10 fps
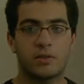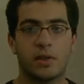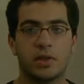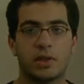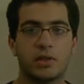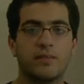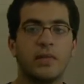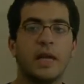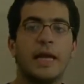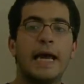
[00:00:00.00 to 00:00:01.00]
process,
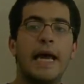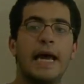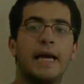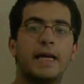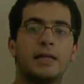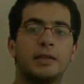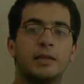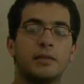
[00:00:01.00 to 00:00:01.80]
and